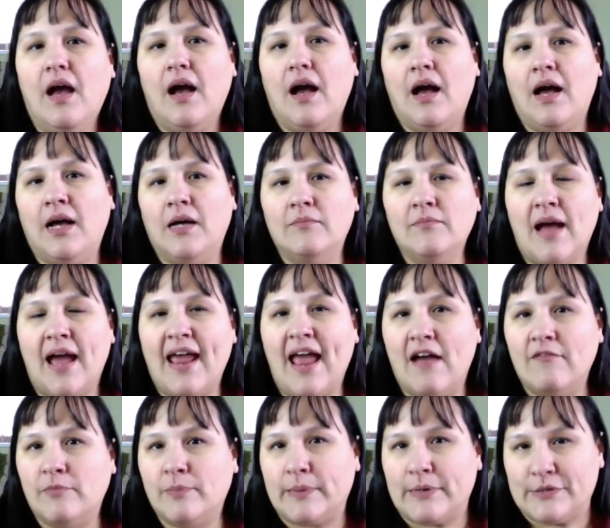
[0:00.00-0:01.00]
I
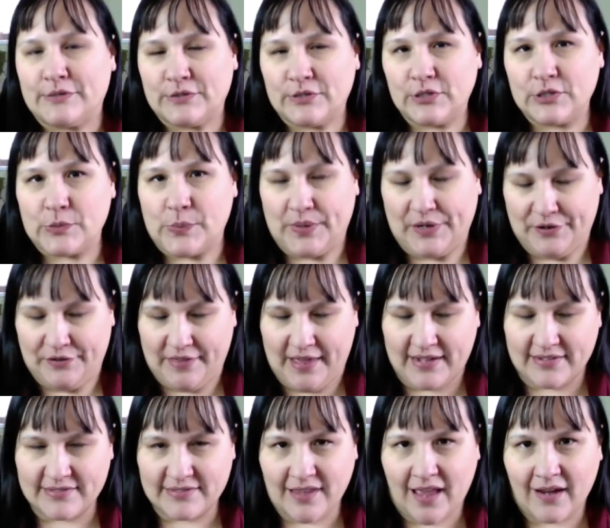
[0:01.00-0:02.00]
have a personal Twitter that
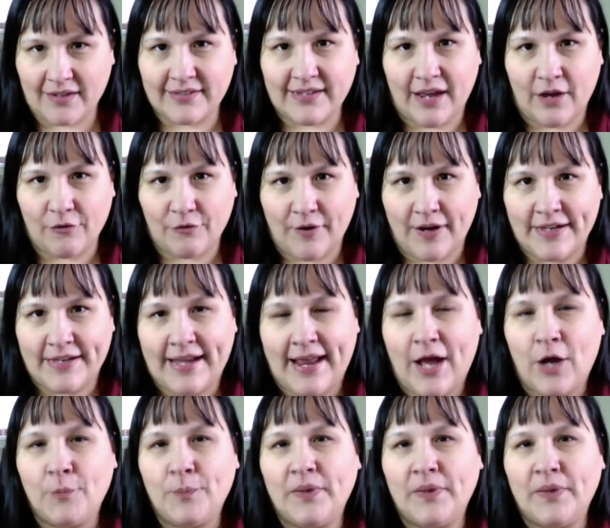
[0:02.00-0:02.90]
is locked down right now